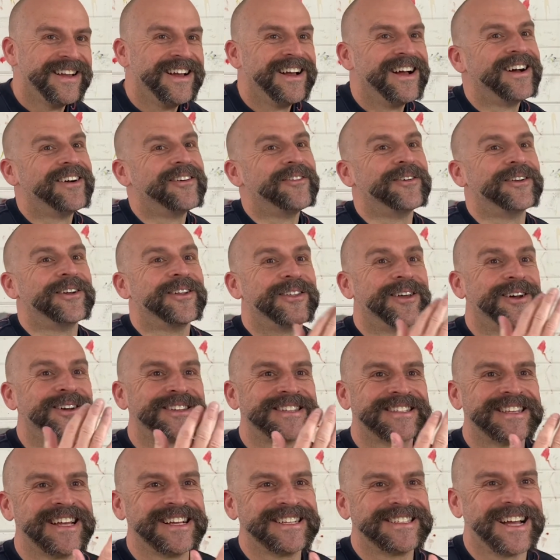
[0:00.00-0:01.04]
One of those
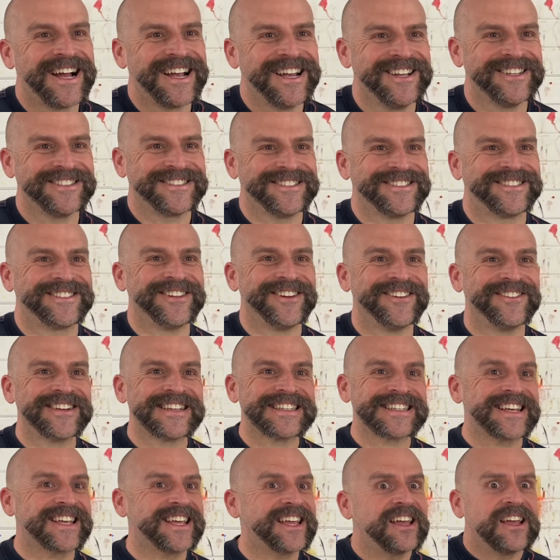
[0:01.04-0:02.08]
things I used to do as a
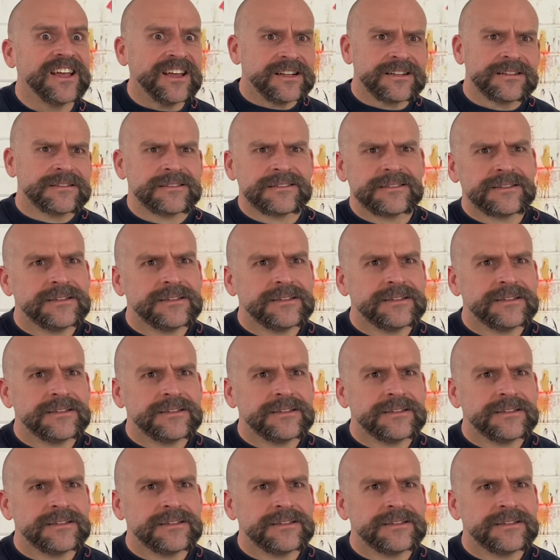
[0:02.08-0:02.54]
kid,